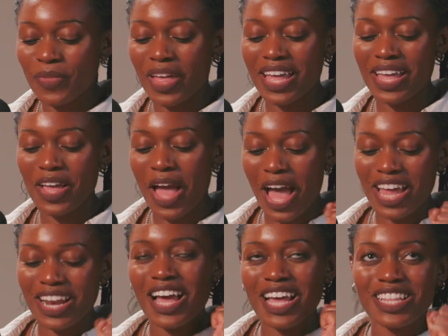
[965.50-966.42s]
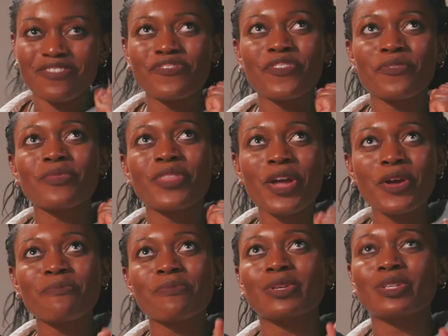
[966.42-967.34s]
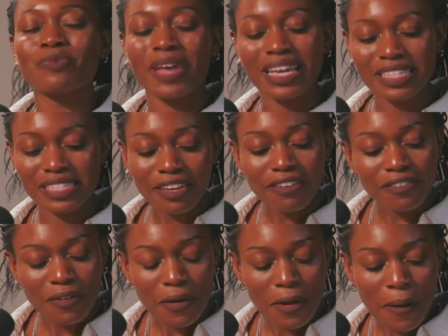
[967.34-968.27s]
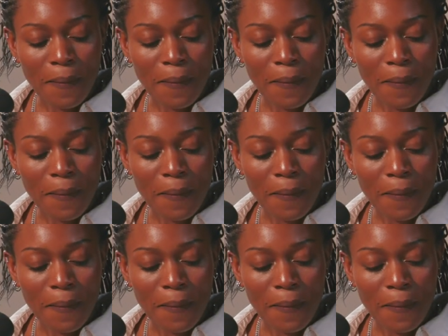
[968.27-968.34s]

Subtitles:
but and from their perspective,